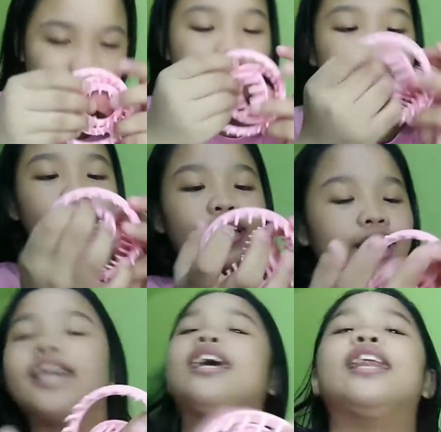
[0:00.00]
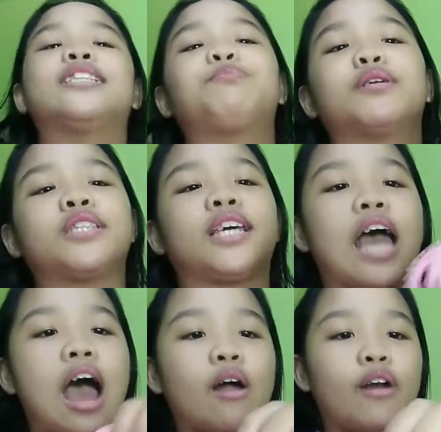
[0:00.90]
Okay, let's put it
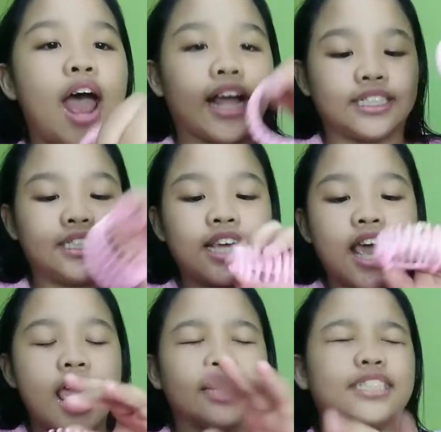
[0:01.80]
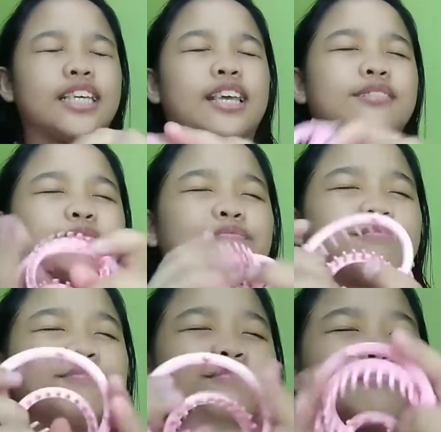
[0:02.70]
our hands and
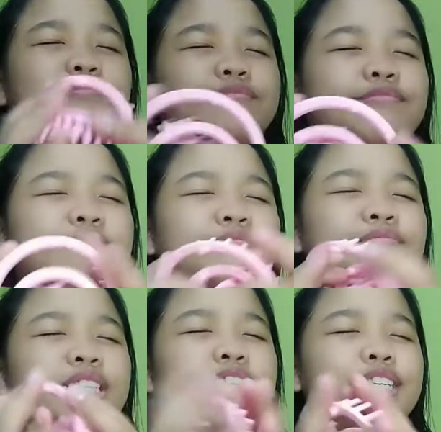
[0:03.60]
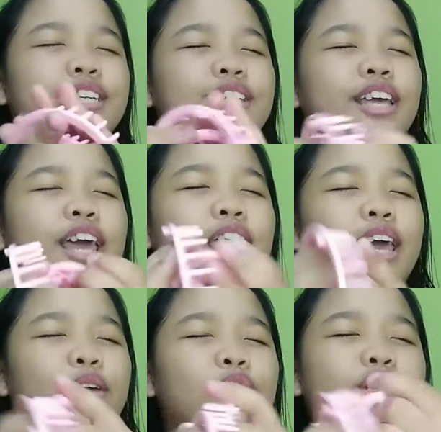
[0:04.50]
see.
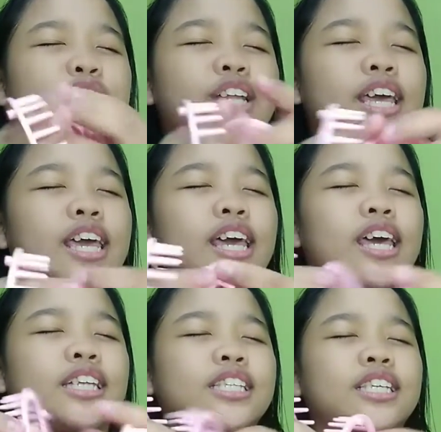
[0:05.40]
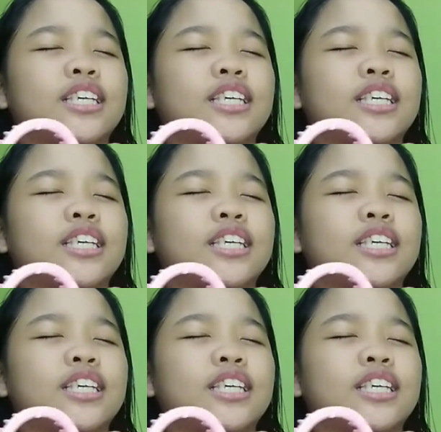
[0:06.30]
Okay, what should I get?